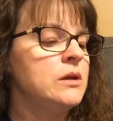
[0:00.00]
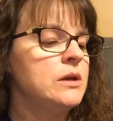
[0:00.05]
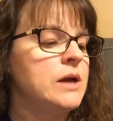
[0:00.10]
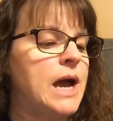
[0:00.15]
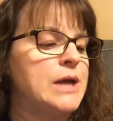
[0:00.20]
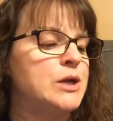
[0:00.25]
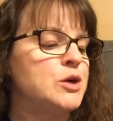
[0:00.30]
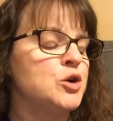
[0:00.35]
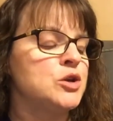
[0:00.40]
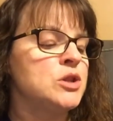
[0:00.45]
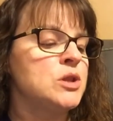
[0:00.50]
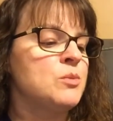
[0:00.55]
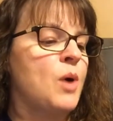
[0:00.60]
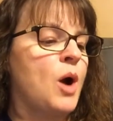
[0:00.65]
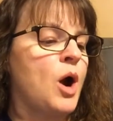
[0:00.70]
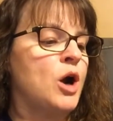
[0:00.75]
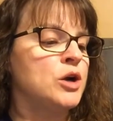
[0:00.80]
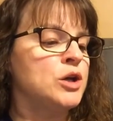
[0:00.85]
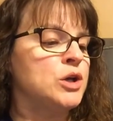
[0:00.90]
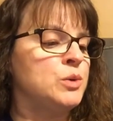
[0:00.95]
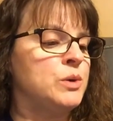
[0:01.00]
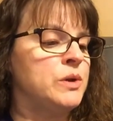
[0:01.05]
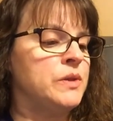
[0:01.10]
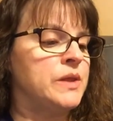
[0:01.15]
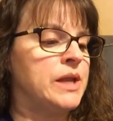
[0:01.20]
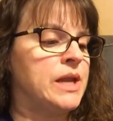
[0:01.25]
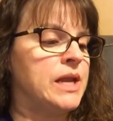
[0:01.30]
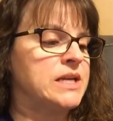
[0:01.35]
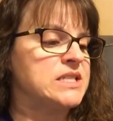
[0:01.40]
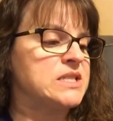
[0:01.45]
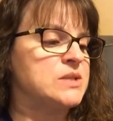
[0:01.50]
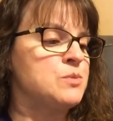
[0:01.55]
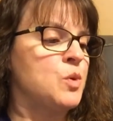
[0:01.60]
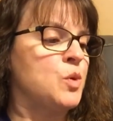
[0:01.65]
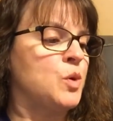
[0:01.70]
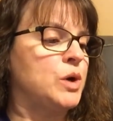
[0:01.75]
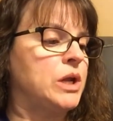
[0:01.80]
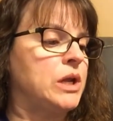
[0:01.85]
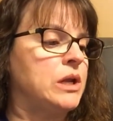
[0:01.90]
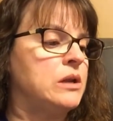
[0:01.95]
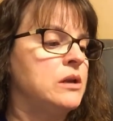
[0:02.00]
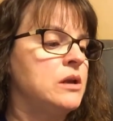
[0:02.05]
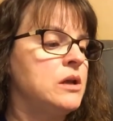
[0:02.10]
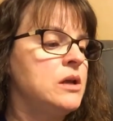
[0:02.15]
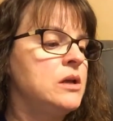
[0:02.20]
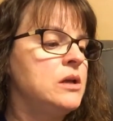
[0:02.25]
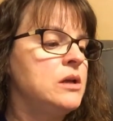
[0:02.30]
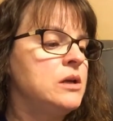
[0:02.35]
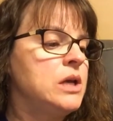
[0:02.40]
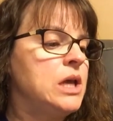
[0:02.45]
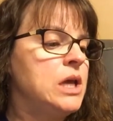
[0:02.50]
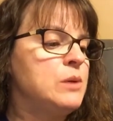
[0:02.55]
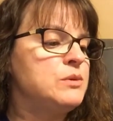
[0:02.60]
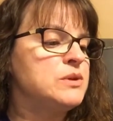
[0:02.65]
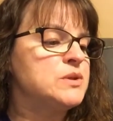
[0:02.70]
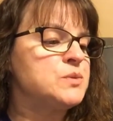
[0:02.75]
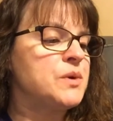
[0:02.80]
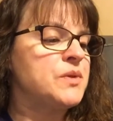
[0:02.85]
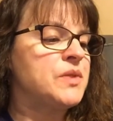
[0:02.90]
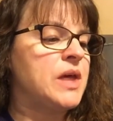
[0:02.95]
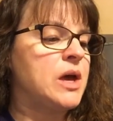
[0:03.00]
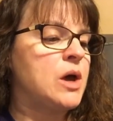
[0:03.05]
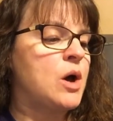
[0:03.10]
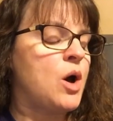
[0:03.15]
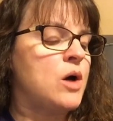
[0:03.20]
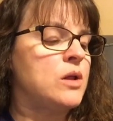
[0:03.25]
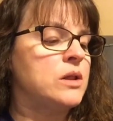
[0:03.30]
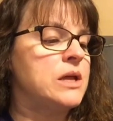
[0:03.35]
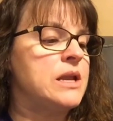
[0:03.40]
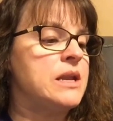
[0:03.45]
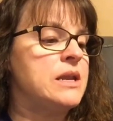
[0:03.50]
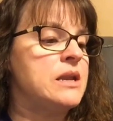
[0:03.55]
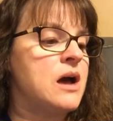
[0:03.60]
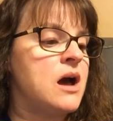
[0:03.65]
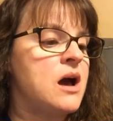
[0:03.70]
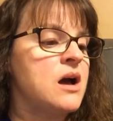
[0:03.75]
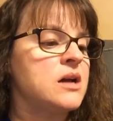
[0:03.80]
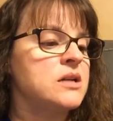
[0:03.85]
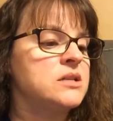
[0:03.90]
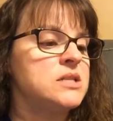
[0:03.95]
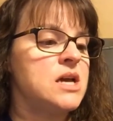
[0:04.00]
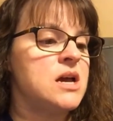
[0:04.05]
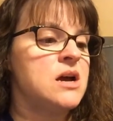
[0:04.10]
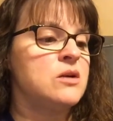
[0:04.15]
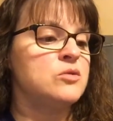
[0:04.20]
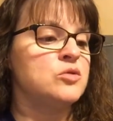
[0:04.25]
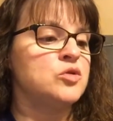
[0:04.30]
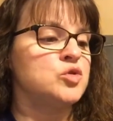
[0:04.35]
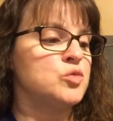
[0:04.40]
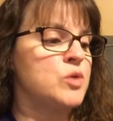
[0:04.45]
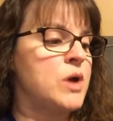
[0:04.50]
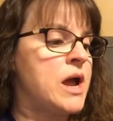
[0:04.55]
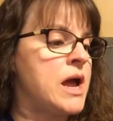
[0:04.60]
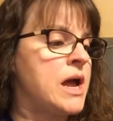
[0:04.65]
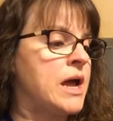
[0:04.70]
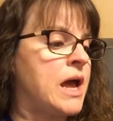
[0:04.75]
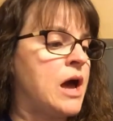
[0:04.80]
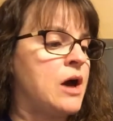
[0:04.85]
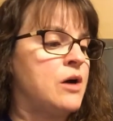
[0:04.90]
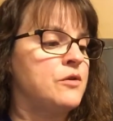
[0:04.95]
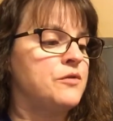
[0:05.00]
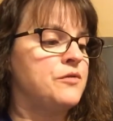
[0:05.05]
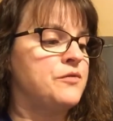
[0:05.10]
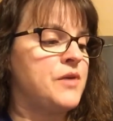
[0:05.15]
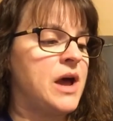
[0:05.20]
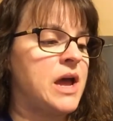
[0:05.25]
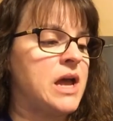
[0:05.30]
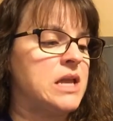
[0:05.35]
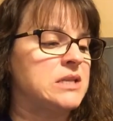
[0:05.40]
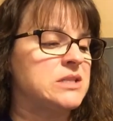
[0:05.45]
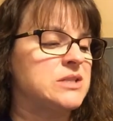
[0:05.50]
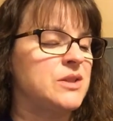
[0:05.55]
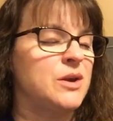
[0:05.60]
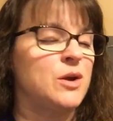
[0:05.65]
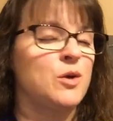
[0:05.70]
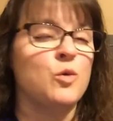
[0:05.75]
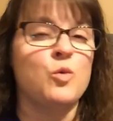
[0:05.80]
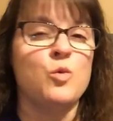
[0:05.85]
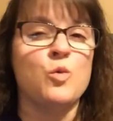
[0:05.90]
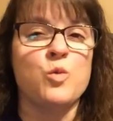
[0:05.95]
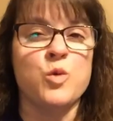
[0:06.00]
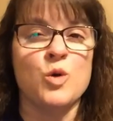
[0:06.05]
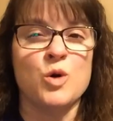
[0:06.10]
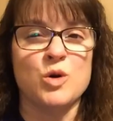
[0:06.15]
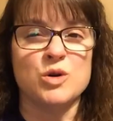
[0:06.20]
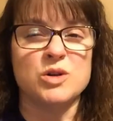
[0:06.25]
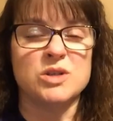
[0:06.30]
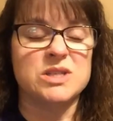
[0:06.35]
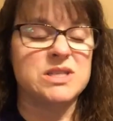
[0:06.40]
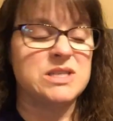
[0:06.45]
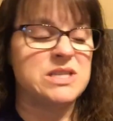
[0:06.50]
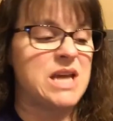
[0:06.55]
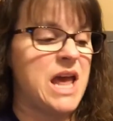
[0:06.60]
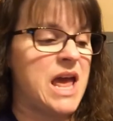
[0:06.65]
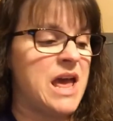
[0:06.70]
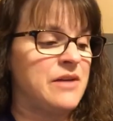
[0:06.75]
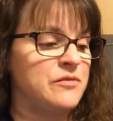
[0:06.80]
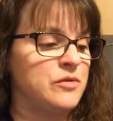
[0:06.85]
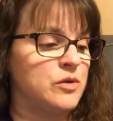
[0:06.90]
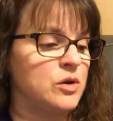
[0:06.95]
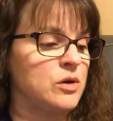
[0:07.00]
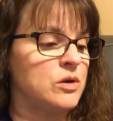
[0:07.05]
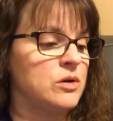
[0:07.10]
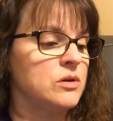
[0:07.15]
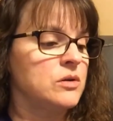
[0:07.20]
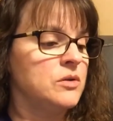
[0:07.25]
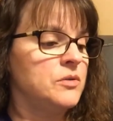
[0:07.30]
I'd heard them arguing the next morning. It was what they call a knock-down, drag-out fight, their worst ever.